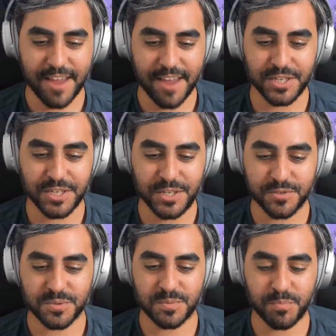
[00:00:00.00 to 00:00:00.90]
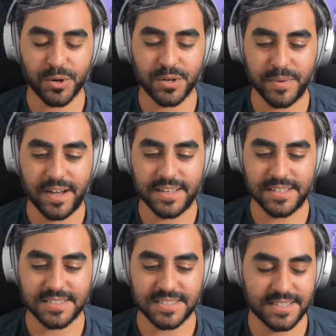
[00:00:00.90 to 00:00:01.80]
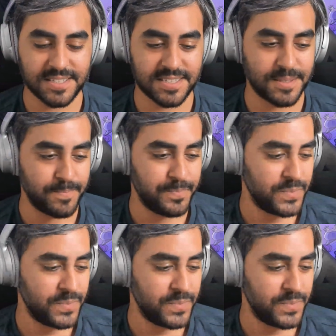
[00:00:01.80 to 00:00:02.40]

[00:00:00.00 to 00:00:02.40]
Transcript: everything you've spoken about, it's it's